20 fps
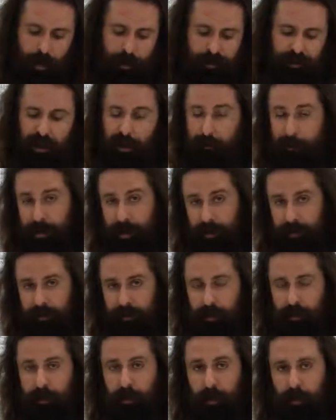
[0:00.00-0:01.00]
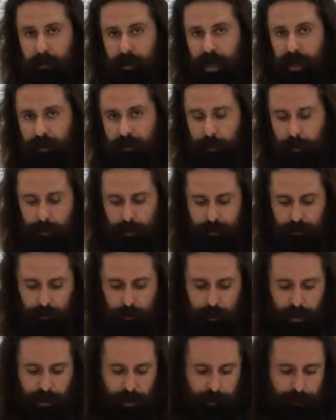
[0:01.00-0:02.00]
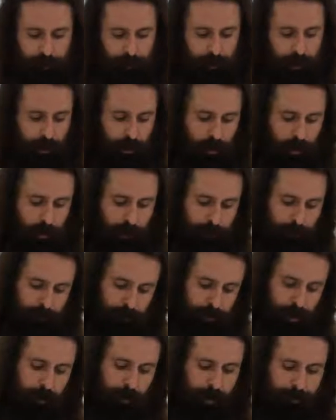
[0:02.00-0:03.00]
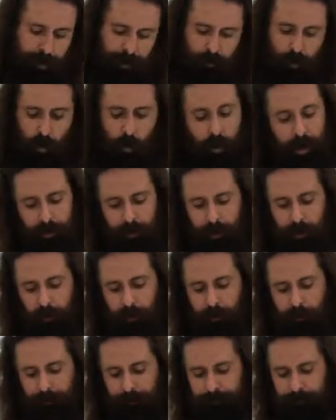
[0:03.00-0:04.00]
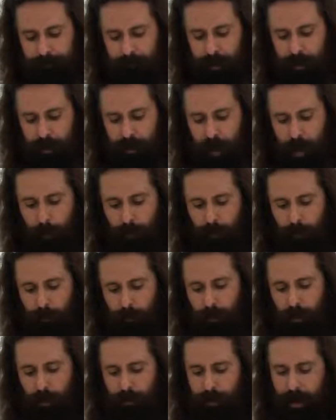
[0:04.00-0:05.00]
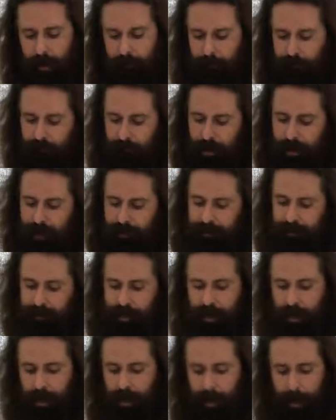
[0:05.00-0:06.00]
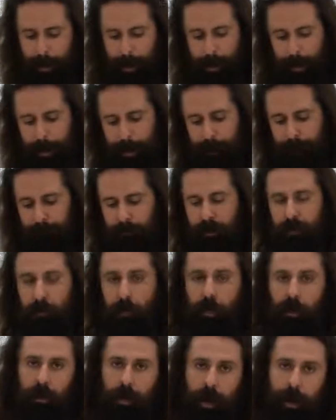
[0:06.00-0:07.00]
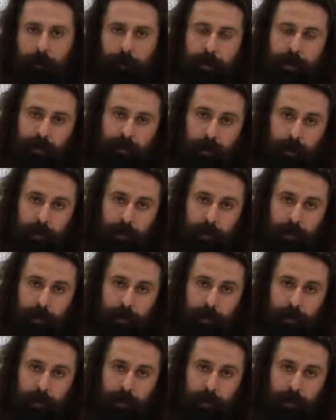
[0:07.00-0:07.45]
say piston in a case of a pistol can. So anyway, that's what we do to help you avoid baffle strikes. Tomorrow I'm going to